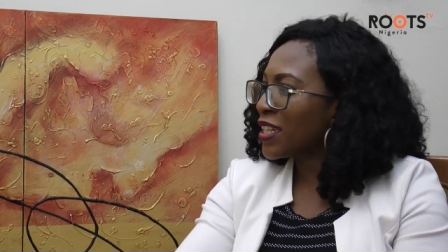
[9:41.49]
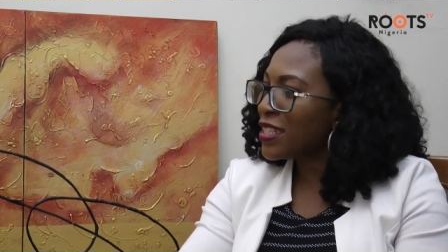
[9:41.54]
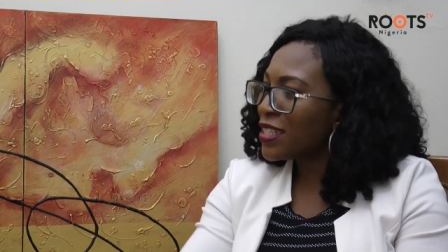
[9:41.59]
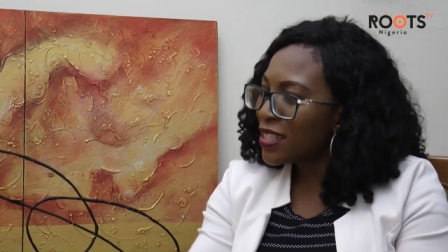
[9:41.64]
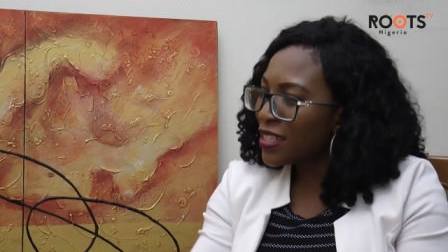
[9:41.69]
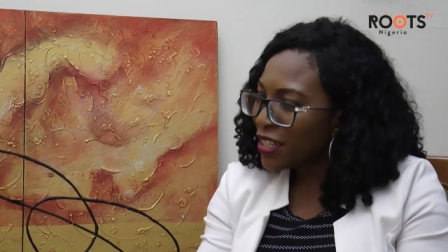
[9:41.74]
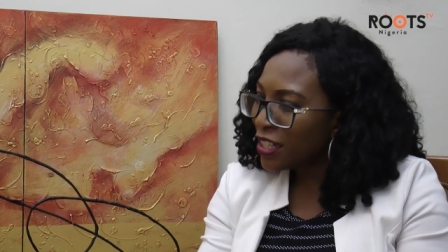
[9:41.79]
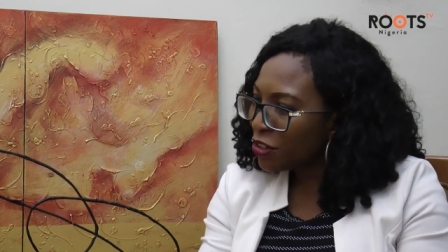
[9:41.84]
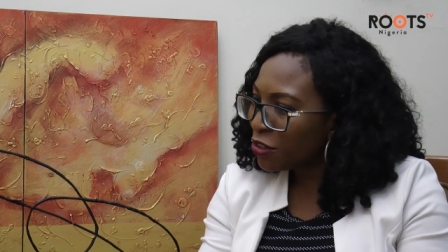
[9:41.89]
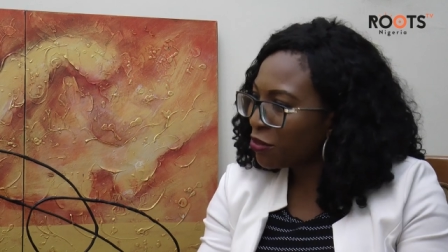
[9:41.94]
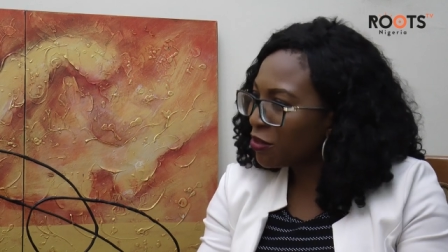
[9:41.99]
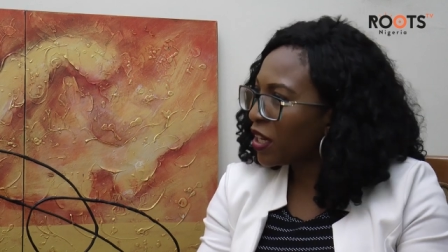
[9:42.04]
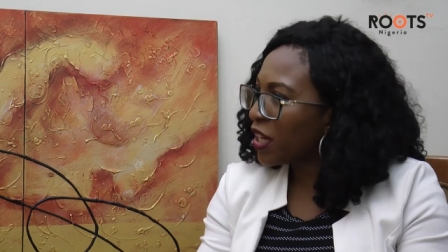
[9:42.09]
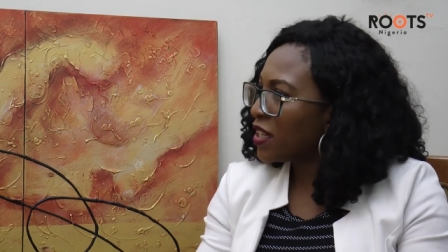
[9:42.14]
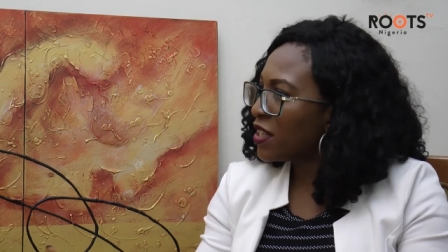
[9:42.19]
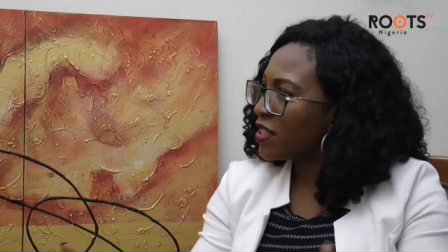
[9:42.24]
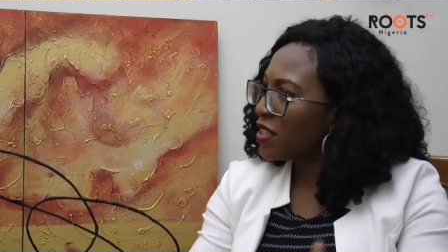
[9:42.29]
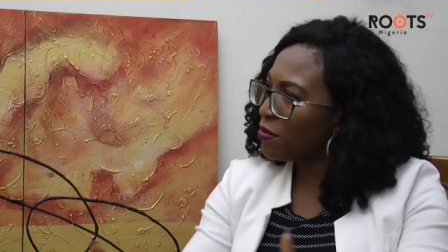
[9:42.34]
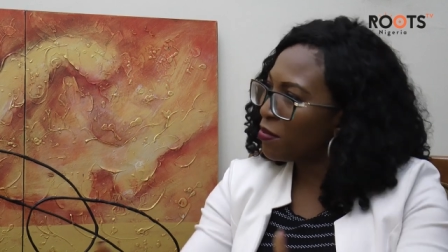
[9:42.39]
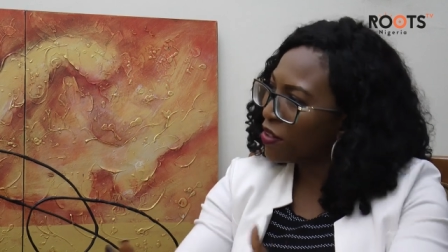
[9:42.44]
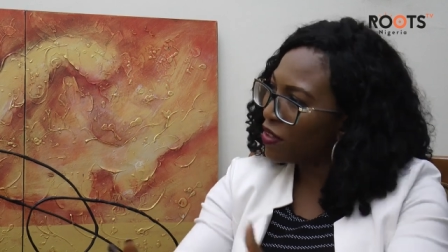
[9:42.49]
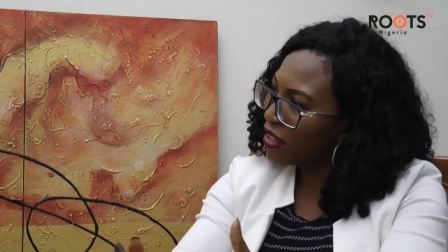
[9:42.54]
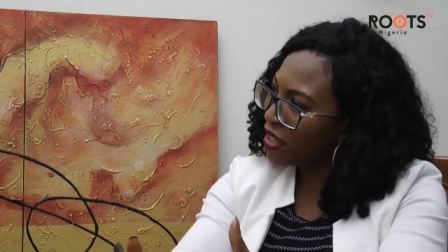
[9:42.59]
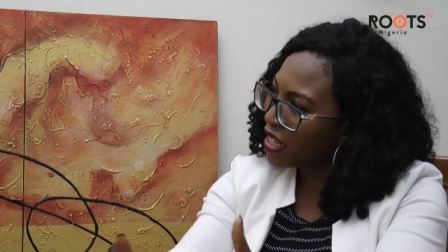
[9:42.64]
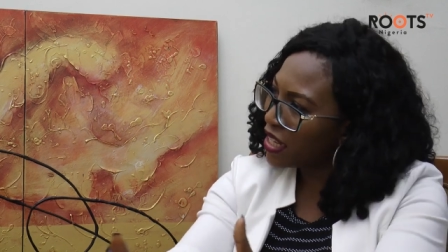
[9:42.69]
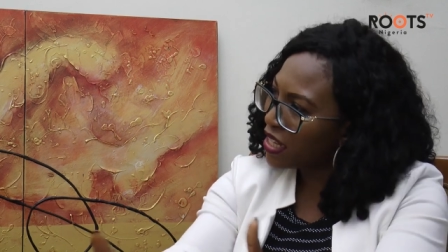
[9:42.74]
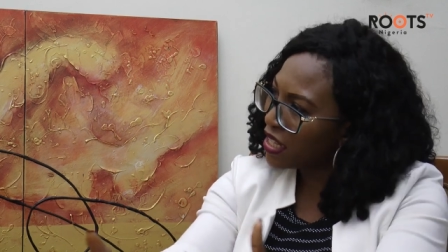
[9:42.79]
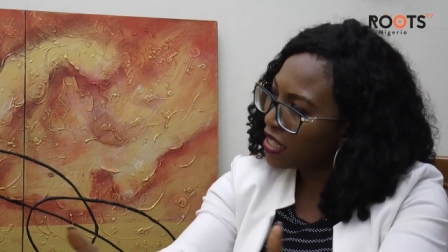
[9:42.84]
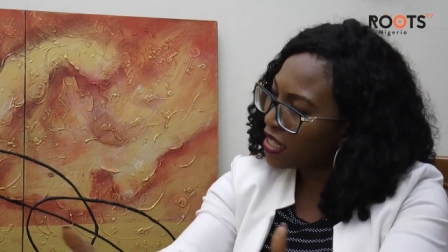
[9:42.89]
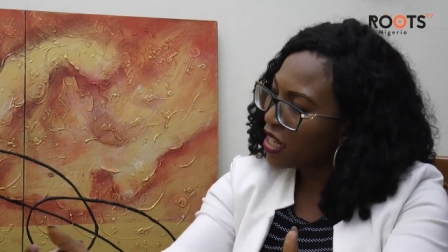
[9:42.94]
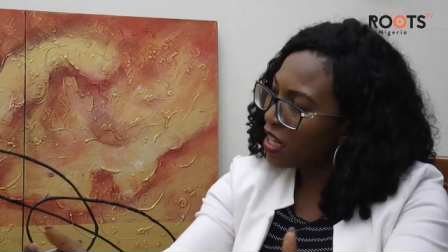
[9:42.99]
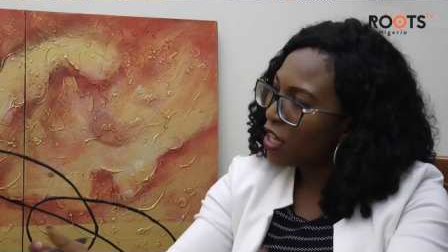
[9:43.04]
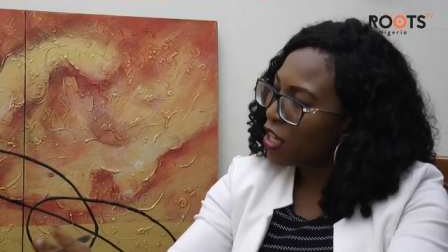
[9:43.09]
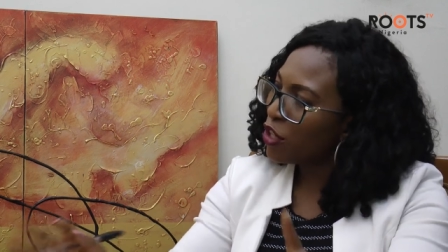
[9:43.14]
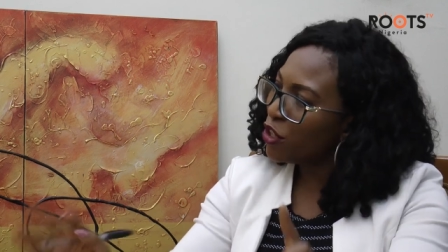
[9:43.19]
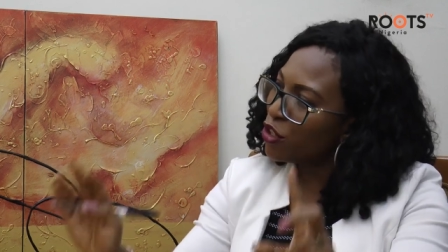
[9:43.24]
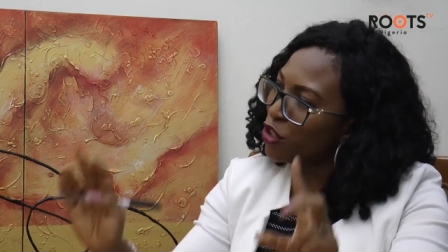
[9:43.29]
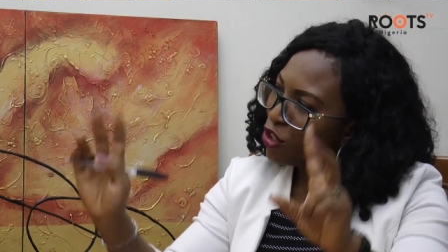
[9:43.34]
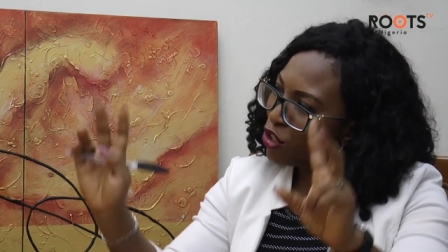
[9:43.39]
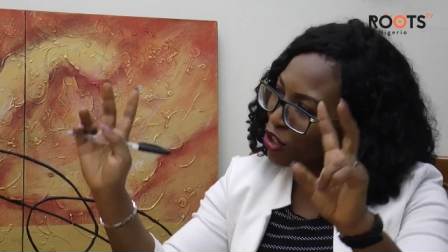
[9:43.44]
considering some of these
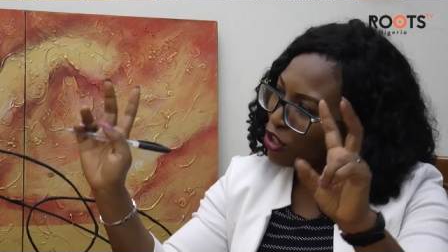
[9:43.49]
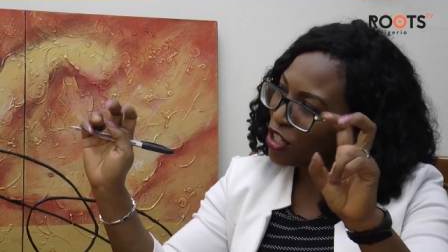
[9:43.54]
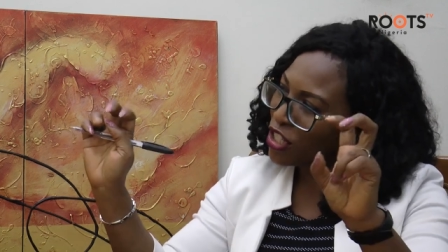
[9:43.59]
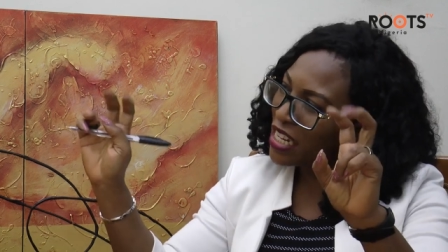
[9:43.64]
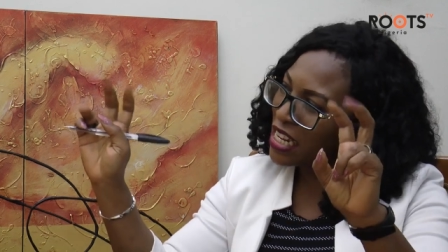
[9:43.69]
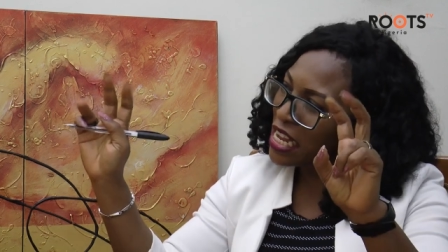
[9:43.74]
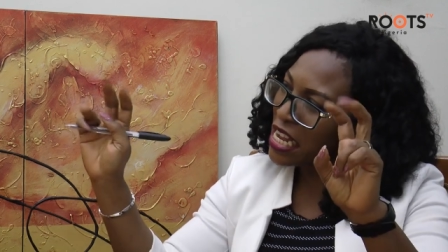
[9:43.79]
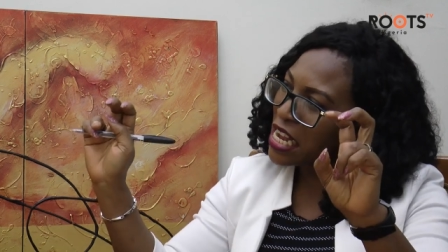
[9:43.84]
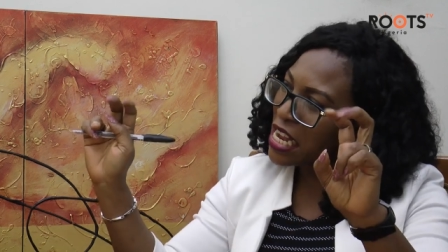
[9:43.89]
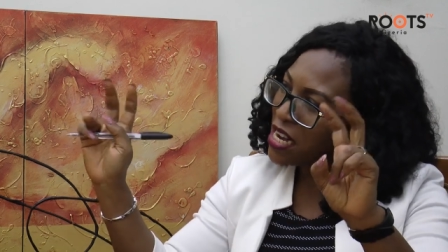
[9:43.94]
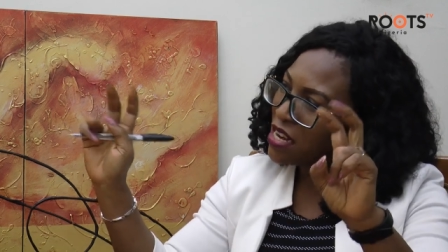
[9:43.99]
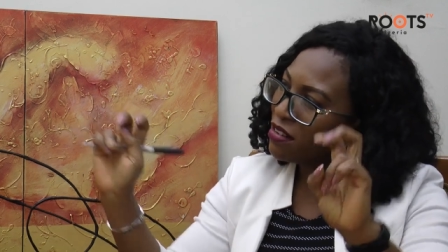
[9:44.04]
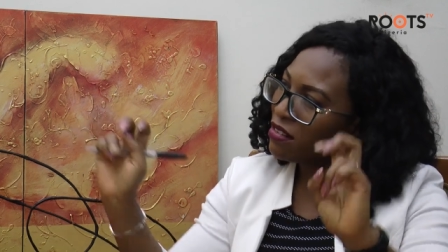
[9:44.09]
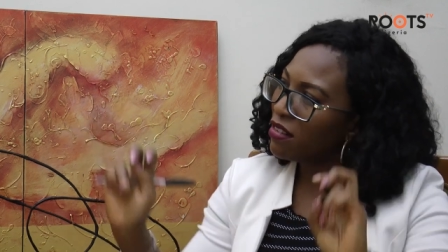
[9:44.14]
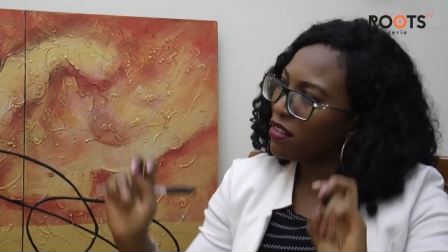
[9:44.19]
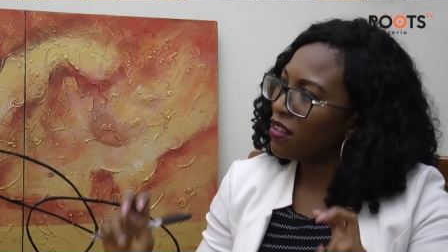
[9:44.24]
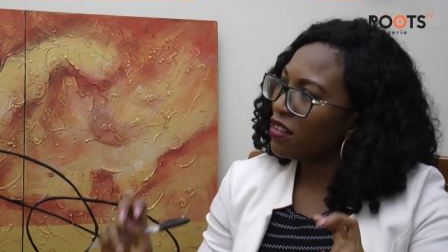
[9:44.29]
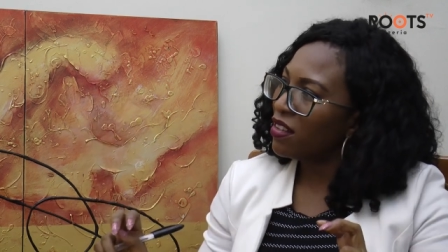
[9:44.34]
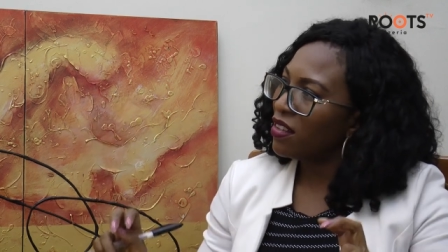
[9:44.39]
seen